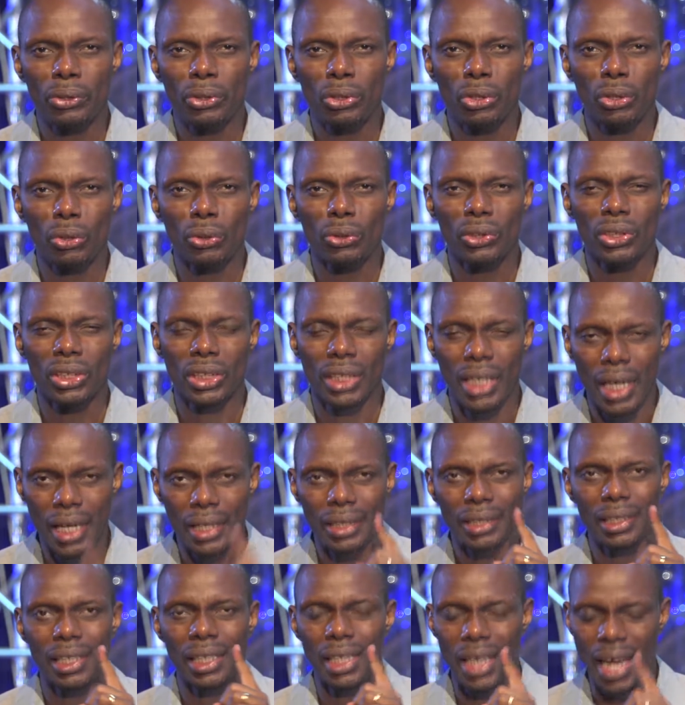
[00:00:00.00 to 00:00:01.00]
to
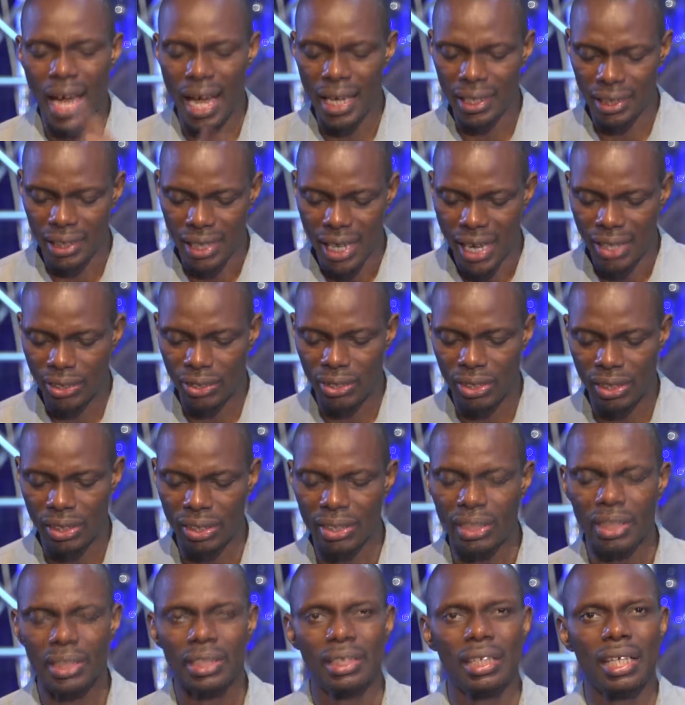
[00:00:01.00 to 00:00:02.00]
scandalize, like
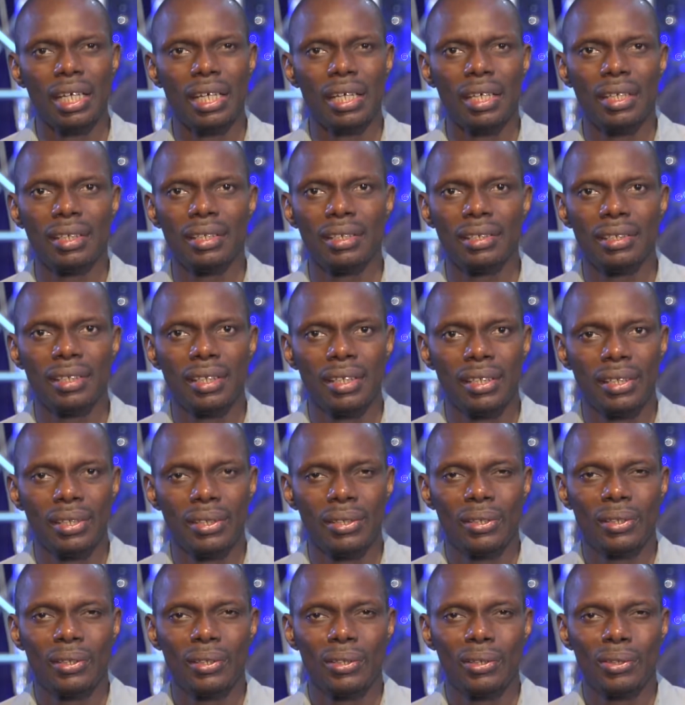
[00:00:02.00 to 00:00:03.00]
Jesus says.
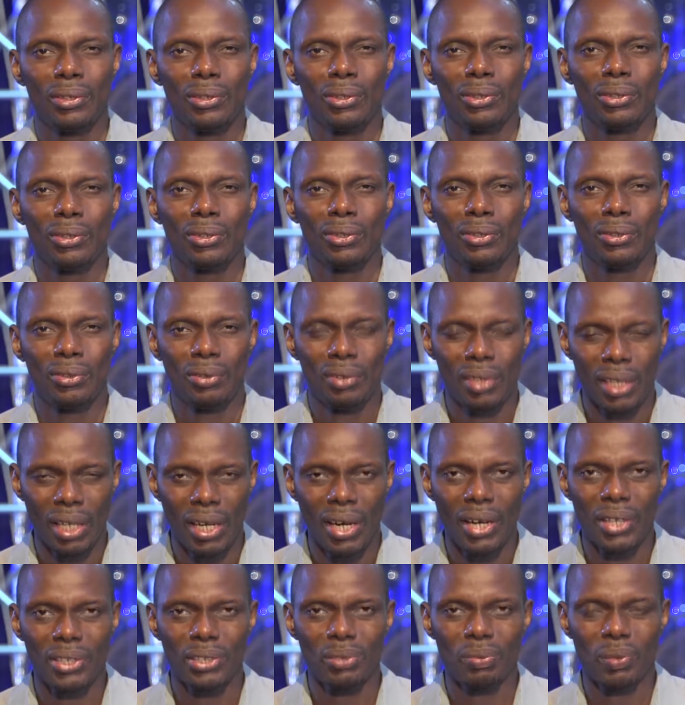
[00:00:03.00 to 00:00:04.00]
The
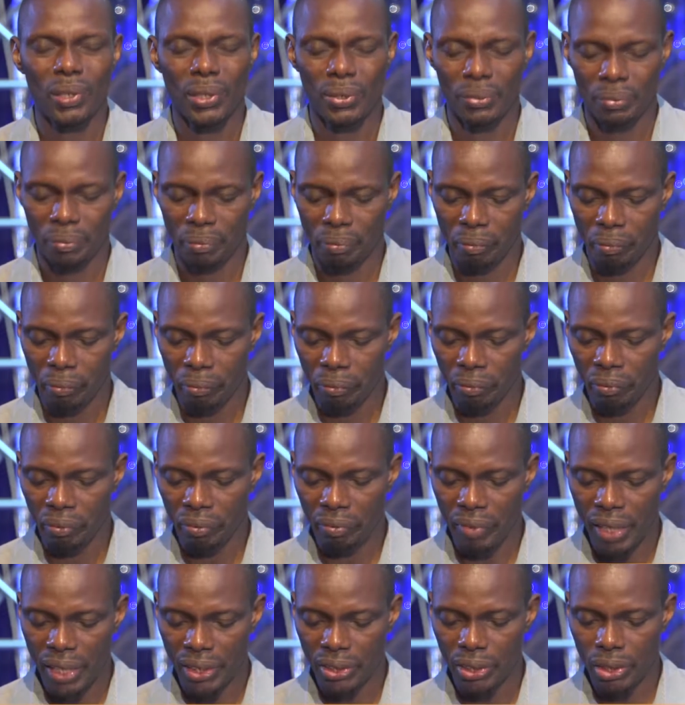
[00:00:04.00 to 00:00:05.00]
gospel.
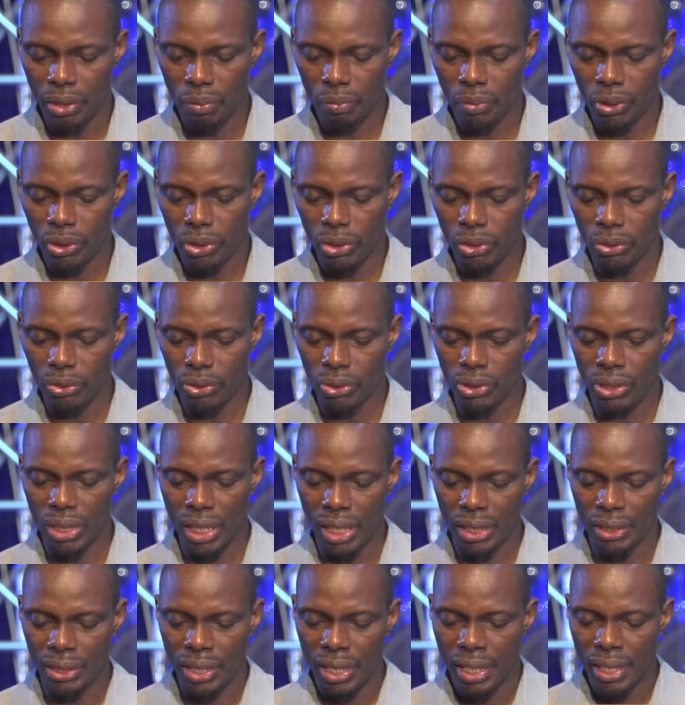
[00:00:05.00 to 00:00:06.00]
Verse number two
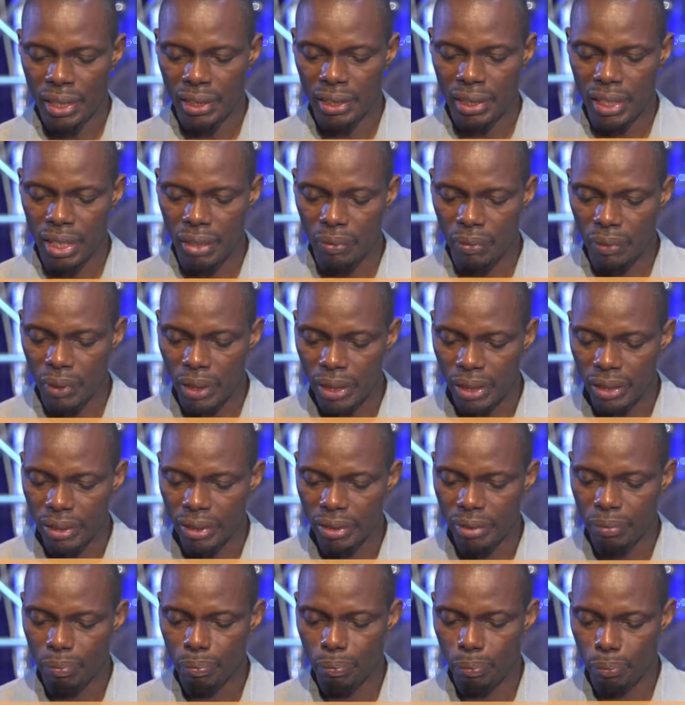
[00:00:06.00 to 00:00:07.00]
says, They
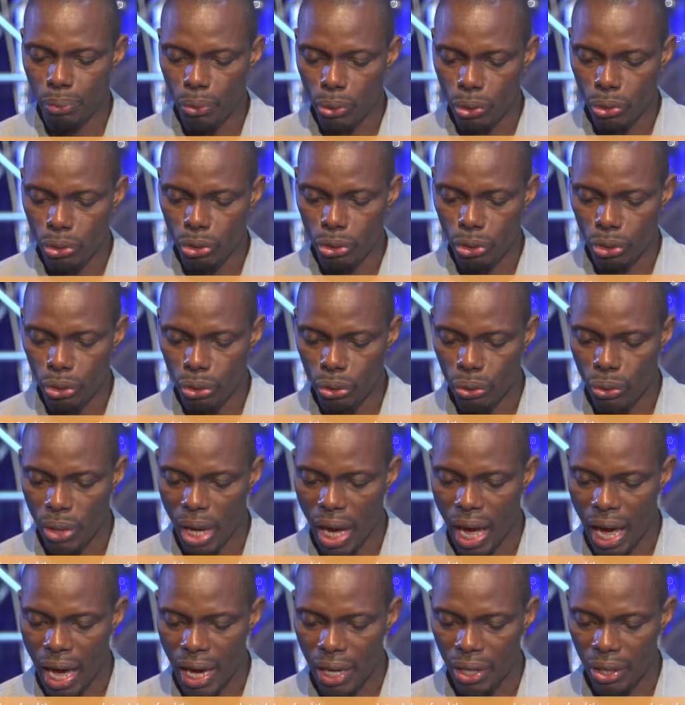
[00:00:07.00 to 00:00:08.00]
will put
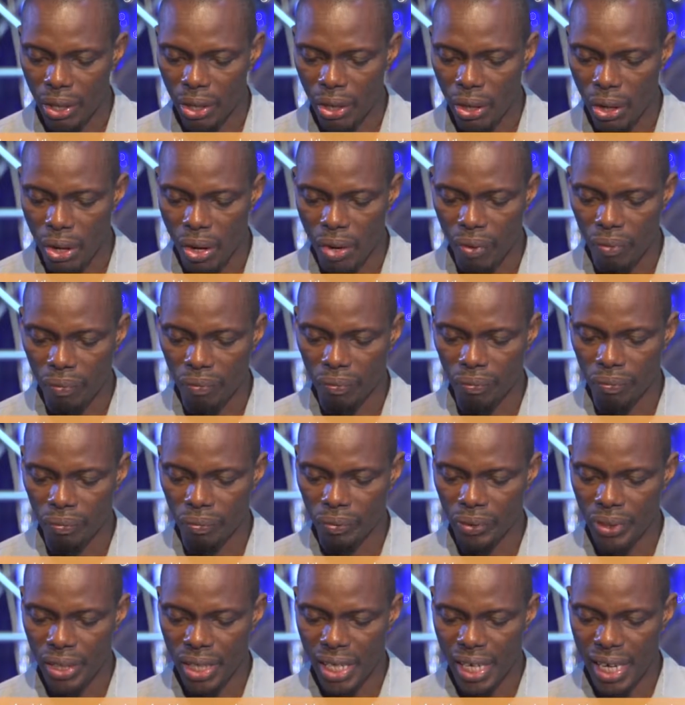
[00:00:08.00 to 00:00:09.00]
you out of,
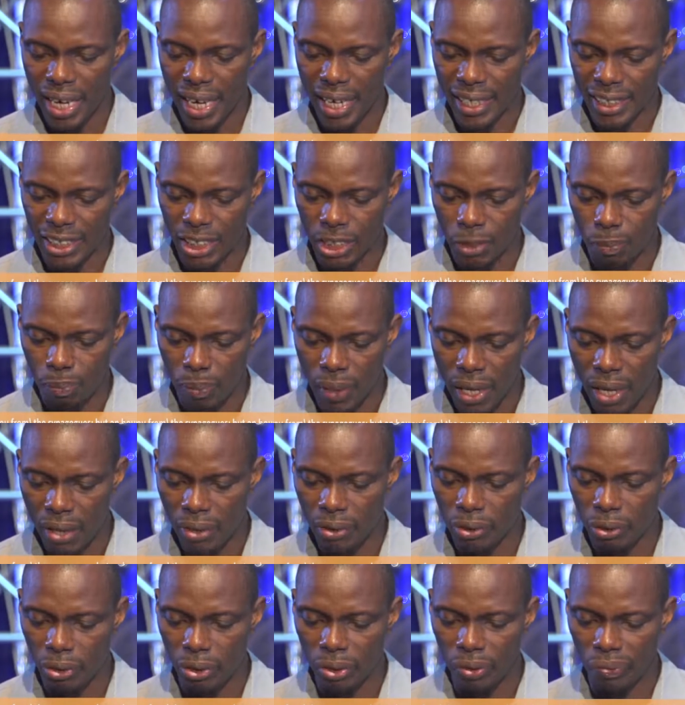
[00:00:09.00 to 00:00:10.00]

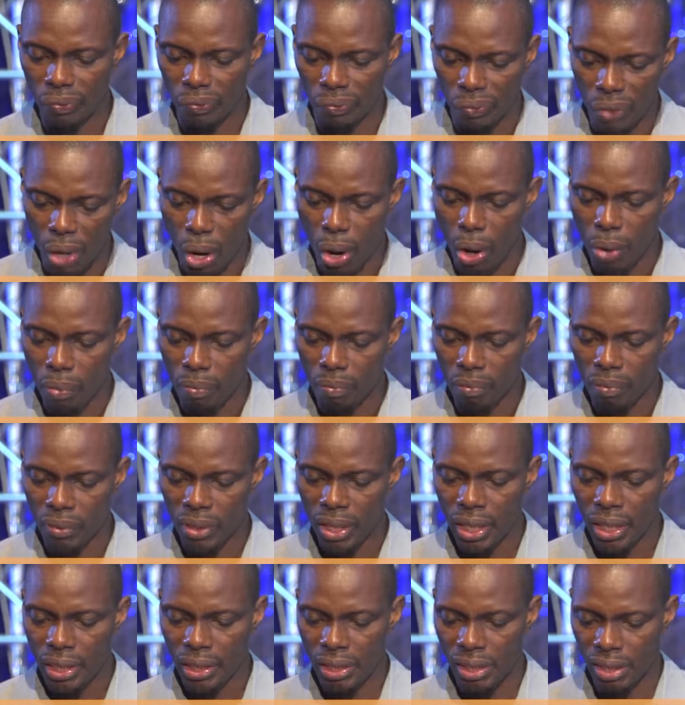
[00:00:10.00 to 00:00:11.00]
expel you from
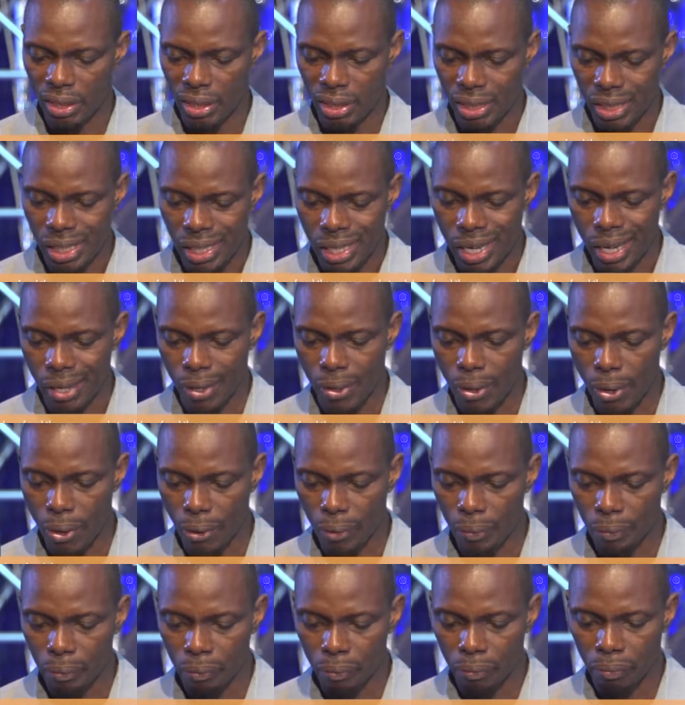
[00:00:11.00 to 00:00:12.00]
the
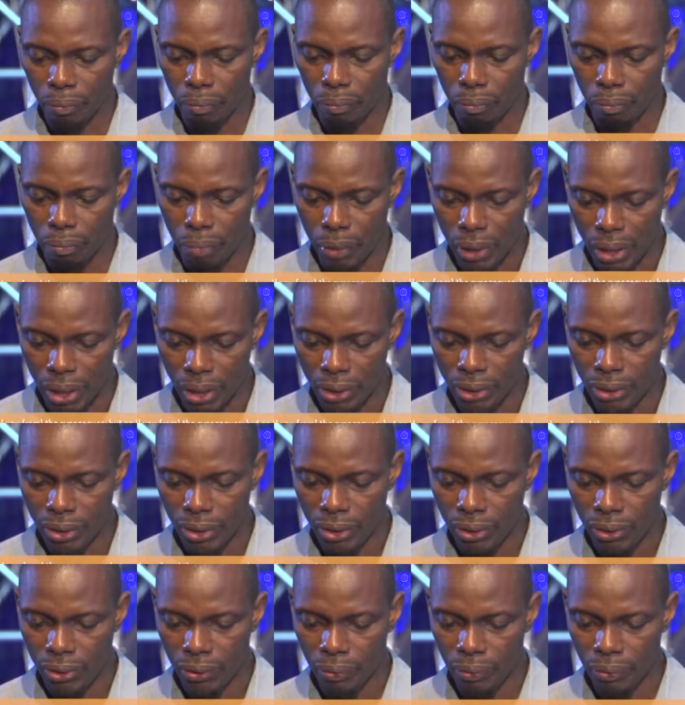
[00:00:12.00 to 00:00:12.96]
synagogue, but